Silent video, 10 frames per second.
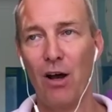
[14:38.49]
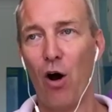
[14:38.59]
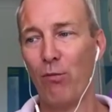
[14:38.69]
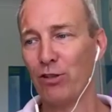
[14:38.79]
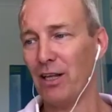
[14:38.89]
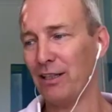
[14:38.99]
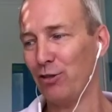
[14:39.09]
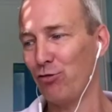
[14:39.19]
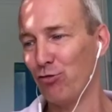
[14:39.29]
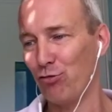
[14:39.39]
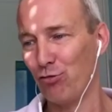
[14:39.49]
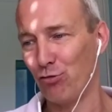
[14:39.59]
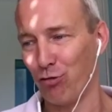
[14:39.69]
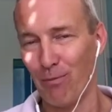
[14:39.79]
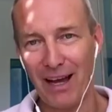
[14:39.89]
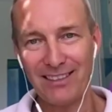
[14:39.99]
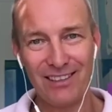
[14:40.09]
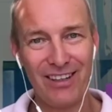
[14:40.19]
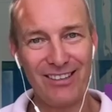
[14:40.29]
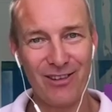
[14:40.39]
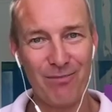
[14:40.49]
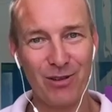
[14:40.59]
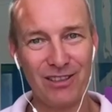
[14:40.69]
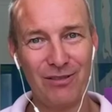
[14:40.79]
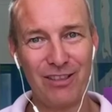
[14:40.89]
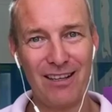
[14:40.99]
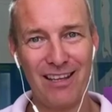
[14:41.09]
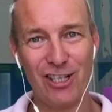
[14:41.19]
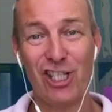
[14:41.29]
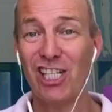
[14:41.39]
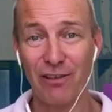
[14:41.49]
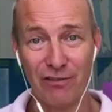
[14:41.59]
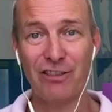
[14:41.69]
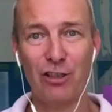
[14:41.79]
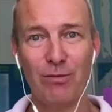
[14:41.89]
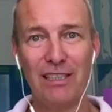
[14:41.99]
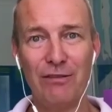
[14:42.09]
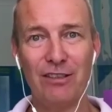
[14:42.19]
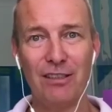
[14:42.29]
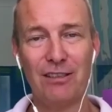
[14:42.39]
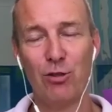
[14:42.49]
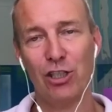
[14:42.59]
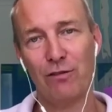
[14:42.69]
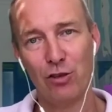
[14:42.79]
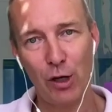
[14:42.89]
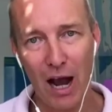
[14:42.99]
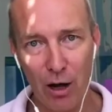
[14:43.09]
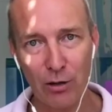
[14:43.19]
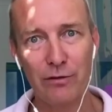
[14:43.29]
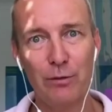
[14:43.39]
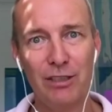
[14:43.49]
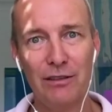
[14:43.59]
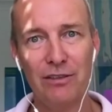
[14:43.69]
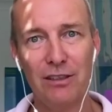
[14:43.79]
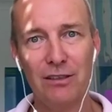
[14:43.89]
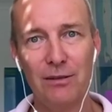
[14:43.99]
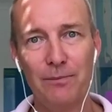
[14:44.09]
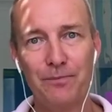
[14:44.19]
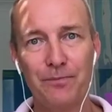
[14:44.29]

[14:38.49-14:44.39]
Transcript: almost like a traumatic event on the positive side that shifts your belief system or shifts you out of your belief system.